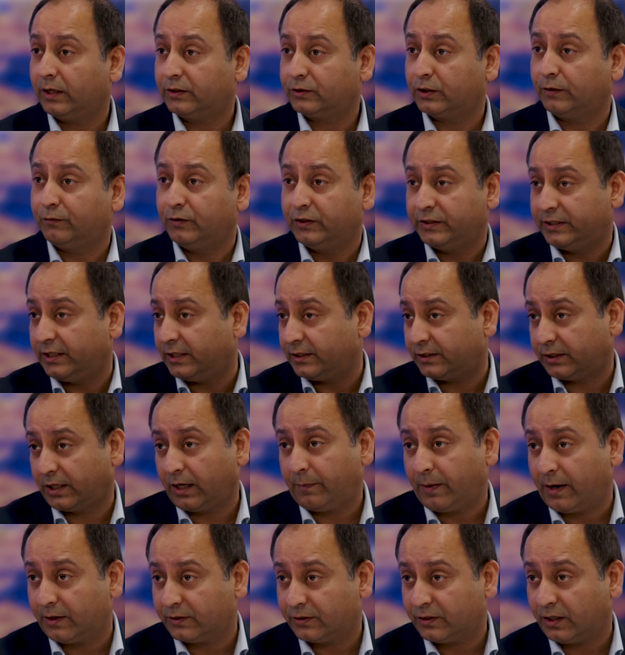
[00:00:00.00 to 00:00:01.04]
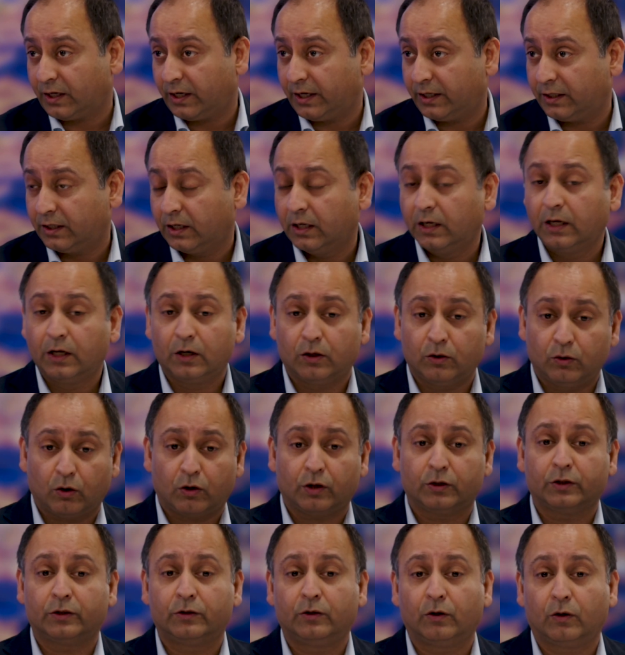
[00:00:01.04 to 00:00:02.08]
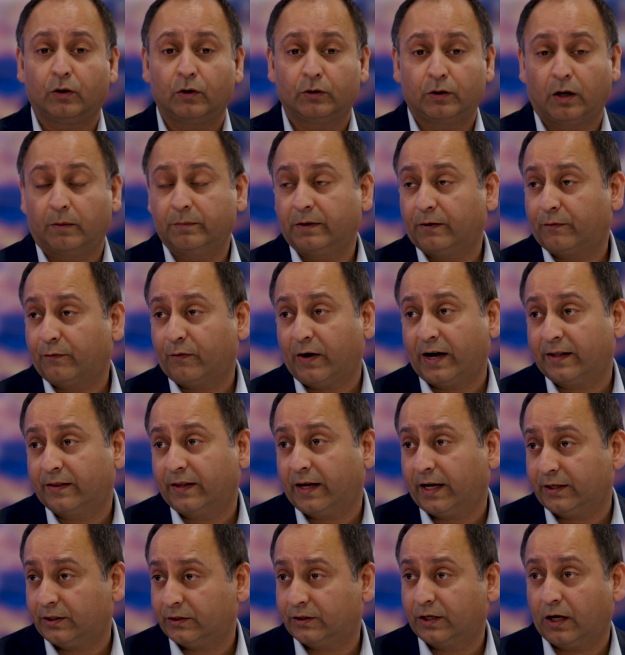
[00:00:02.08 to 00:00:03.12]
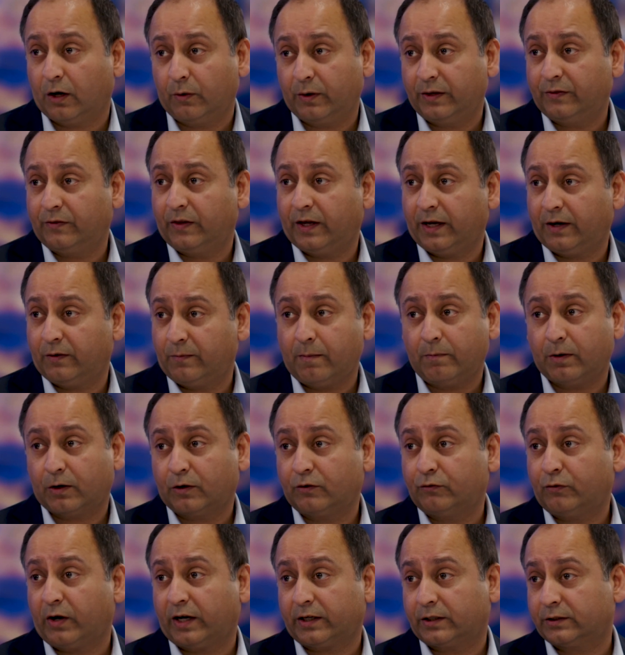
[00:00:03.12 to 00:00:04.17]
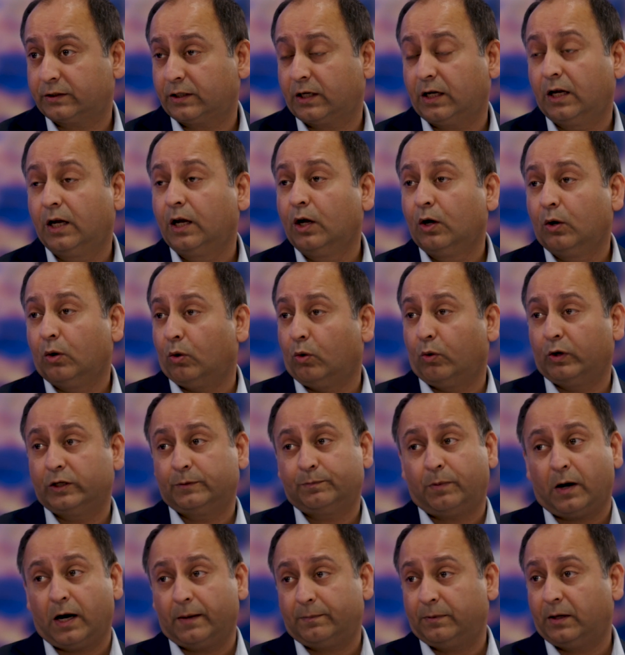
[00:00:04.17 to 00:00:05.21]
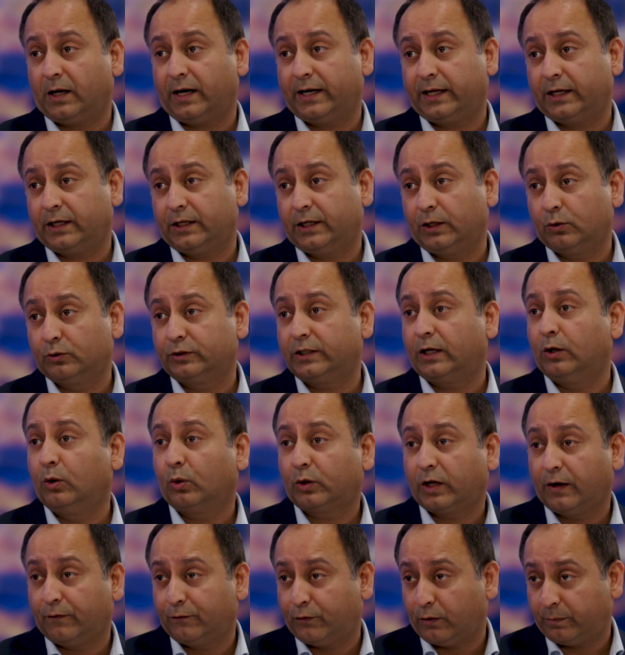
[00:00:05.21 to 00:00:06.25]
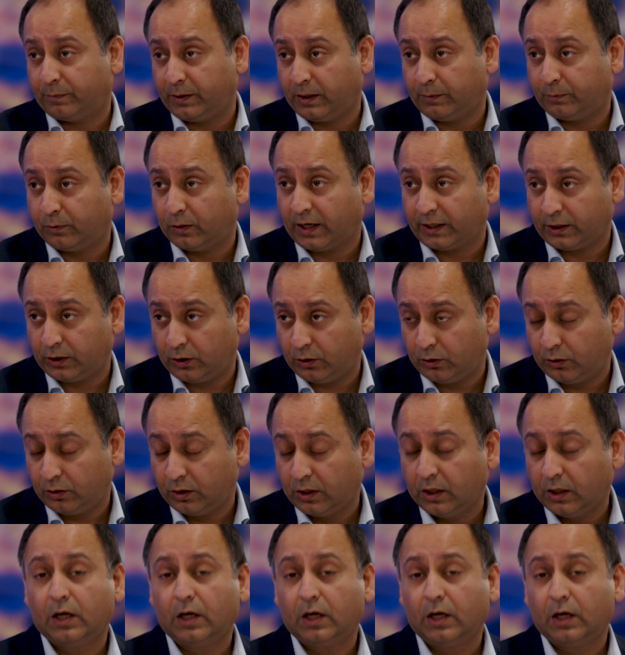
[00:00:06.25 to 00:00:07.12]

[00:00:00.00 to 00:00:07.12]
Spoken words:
So if you see a skip outside, knock on the door. Don't be afraid of that. Just go in there. Remember, contractors are always pipelining deals. They're looking for people like you.